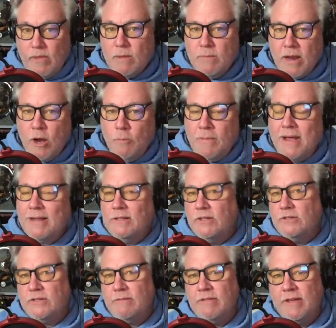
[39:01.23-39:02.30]
But I hope that
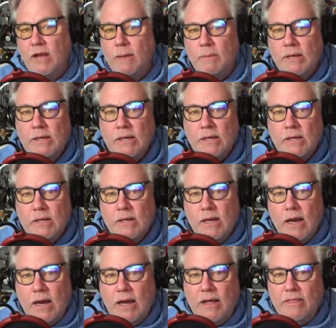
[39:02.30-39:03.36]
clears everything up.
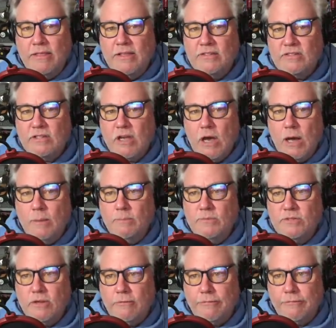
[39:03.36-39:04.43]
This
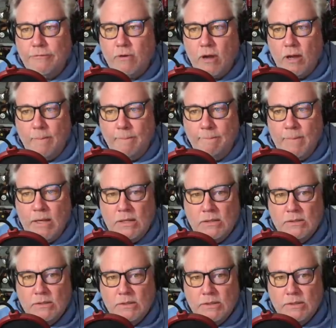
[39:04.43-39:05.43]
comes from